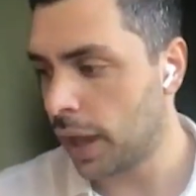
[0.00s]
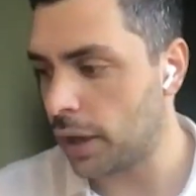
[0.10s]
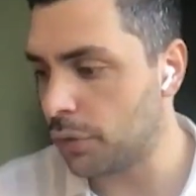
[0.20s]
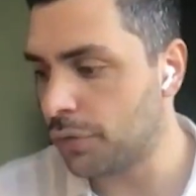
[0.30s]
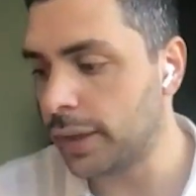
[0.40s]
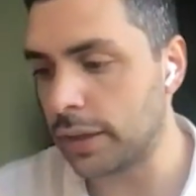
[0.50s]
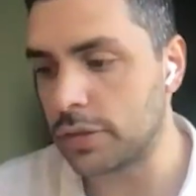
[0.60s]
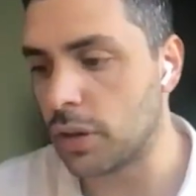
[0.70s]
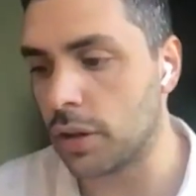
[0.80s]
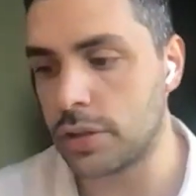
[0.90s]
I don't think
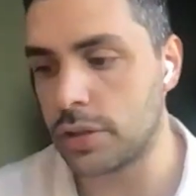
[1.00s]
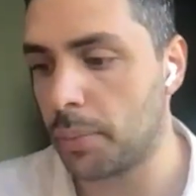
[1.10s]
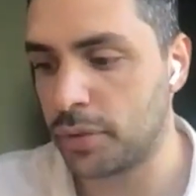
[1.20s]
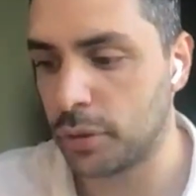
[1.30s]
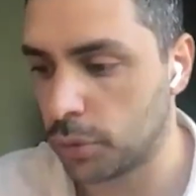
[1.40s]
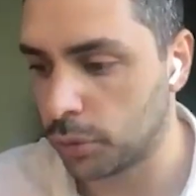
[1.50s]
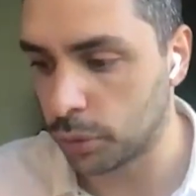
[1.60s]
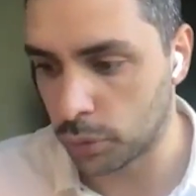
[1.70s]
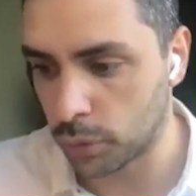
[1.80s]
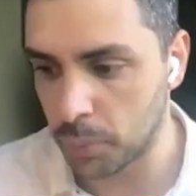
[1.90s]
it's going to substitute
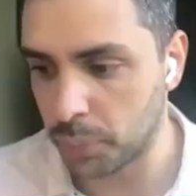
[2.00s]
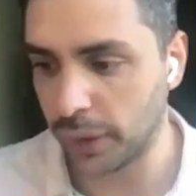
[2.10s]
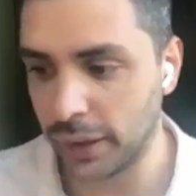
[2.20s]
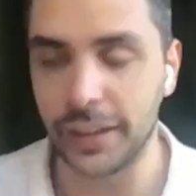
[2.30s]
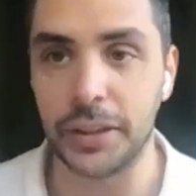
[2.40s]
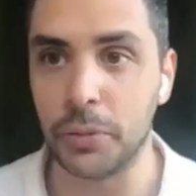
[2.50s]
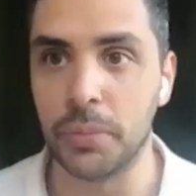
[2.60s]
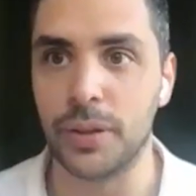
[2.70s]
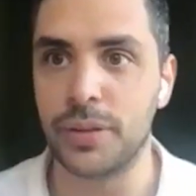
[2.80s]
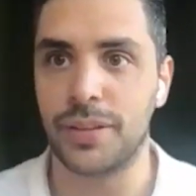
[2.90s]
completely
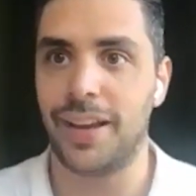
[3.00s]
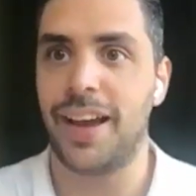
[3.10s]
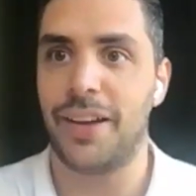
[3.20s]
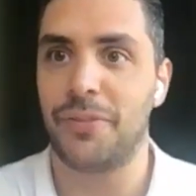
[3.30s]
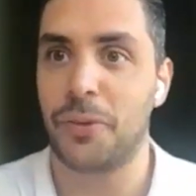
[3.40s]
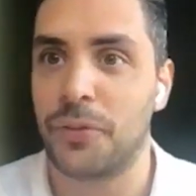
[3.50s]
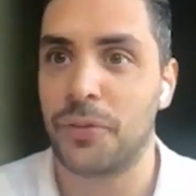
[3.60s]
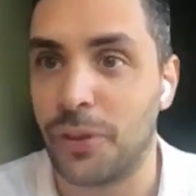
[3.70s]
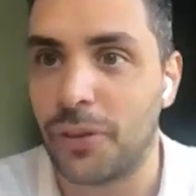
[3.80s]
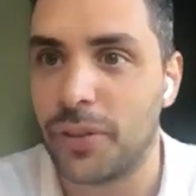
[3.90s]
humans for
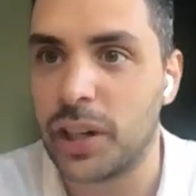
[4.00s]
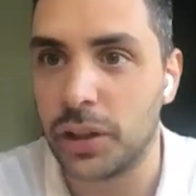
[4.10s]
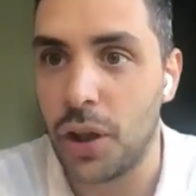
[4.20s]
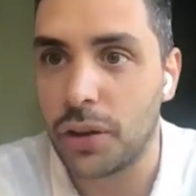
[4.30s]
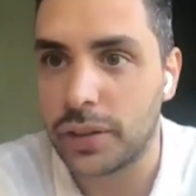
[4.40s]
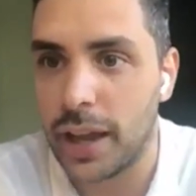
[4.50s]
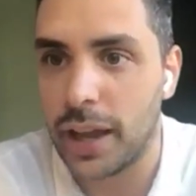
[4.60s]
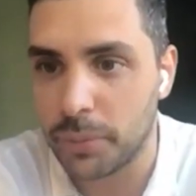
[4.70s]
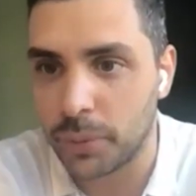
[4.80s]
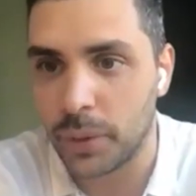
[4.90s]
a very long
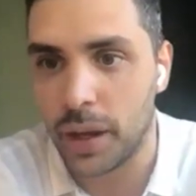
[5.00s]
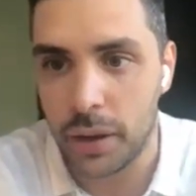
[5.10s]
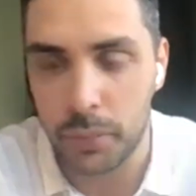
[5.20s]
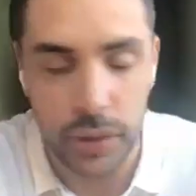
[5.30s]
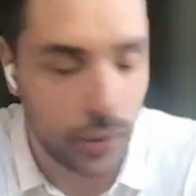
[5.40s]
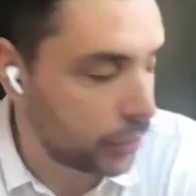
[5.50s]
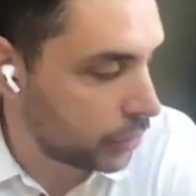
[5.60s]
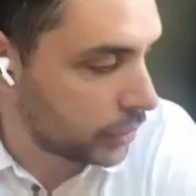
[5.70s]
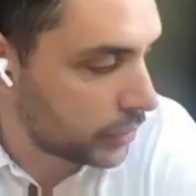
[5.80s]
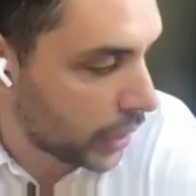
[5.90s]
time. We
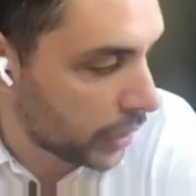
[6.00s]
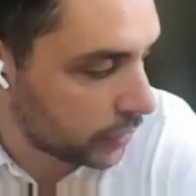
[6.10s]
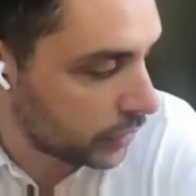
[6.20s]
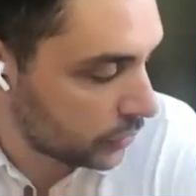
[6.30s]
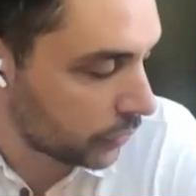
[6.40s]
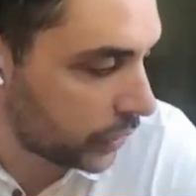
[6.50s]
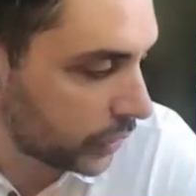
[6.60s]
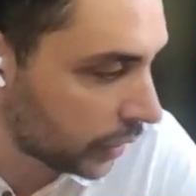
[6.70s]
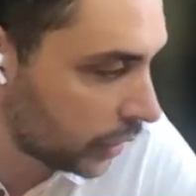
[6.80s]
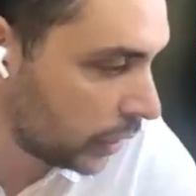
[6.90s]
also discussed this. I
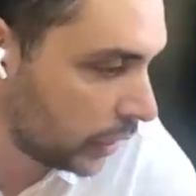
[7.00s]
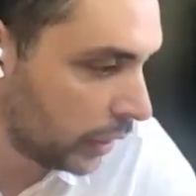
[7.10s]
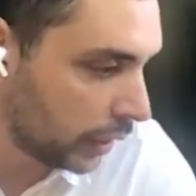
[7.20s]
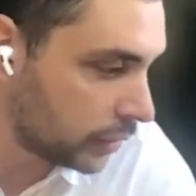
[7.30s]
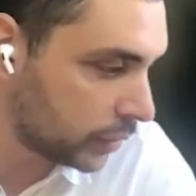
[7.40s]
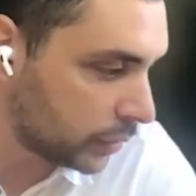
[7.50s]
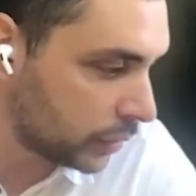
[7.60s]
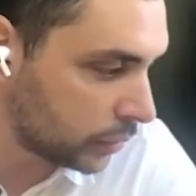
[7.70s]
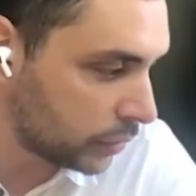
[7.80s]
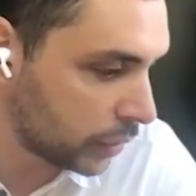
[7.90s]
think
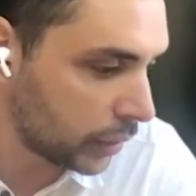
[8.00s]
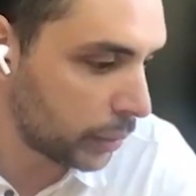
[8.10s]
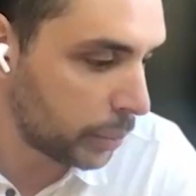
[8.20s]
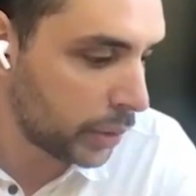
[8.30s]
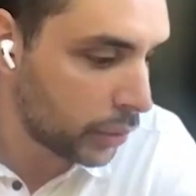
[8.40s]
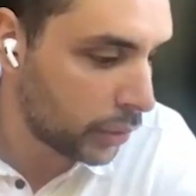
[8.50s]
there's a little bit